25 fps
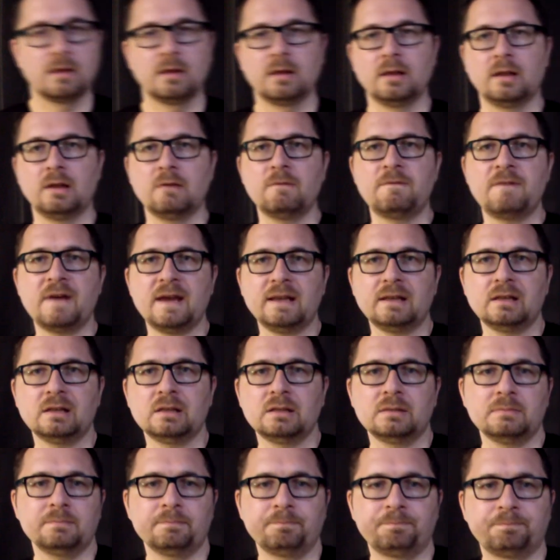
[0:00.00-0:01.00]
now
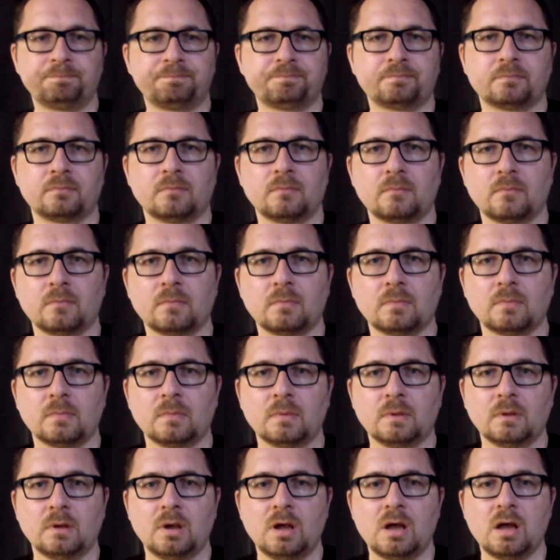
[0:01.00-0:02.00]
finally,
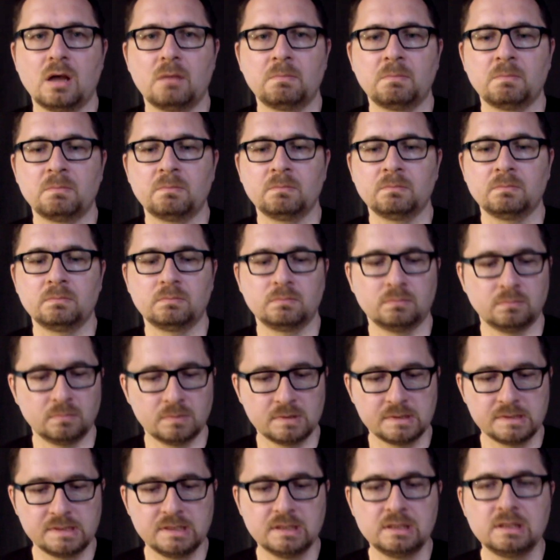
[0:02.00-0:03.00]

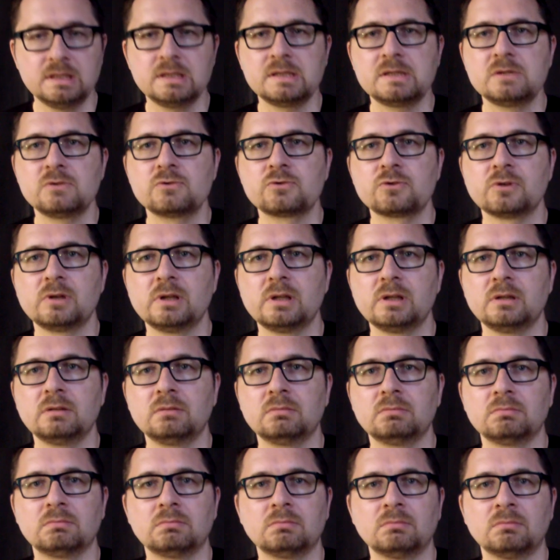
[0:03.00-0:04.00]
CDs usually
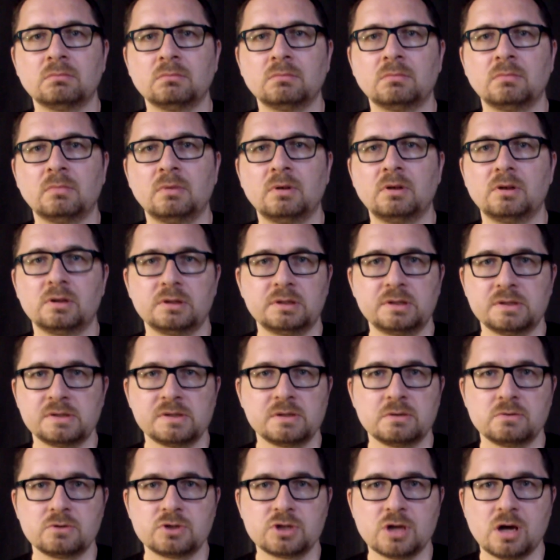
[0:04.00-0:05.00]
not
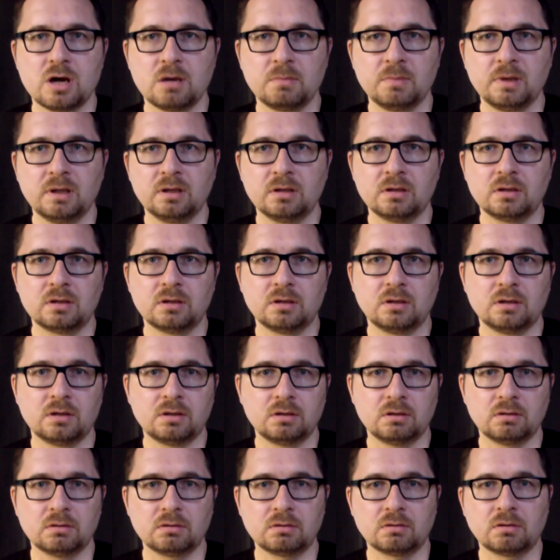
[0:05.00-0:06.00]
so charming
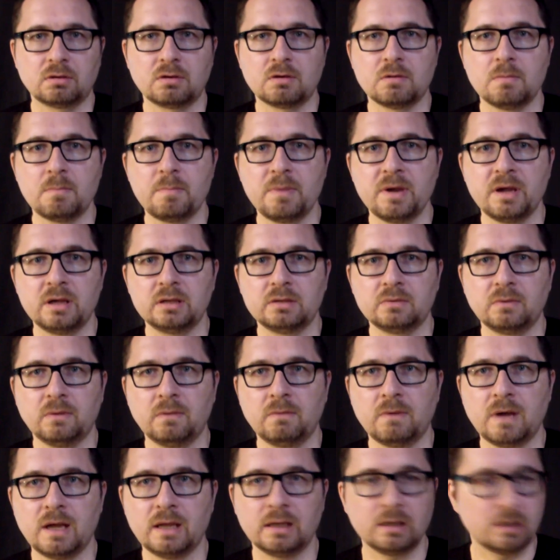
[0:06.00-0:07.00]
compared with
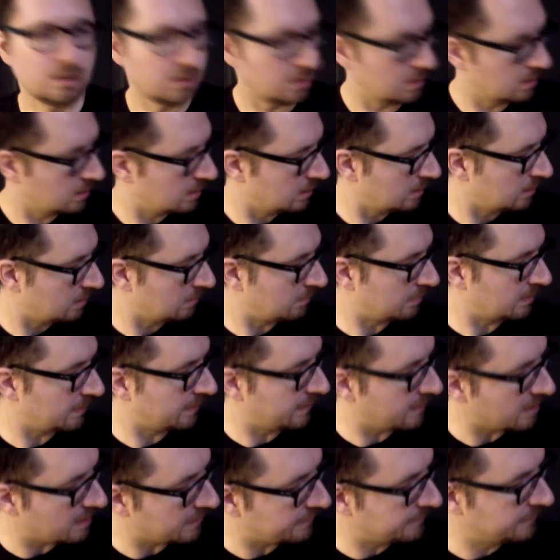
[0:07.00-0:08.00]
vinyl, but
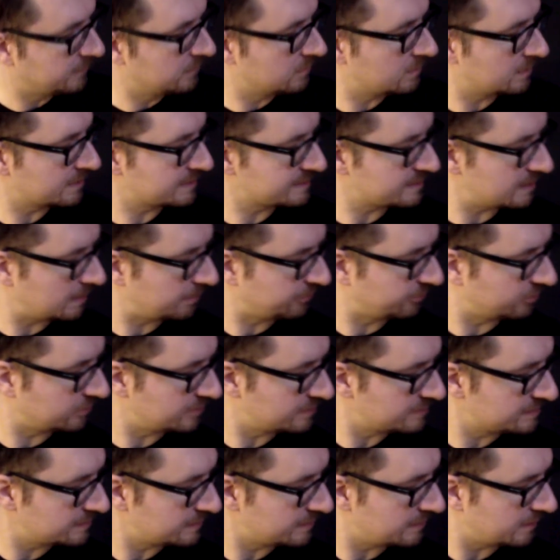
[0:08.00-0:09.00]
there are a few
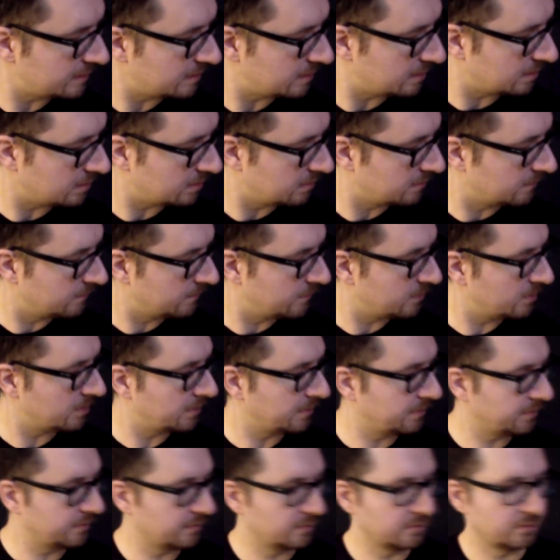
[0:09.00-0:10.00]
exceptions that are
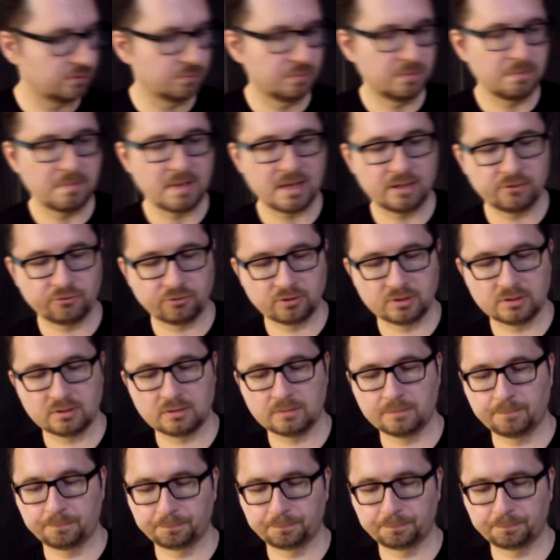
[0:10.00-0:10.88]
worth to be mentioned.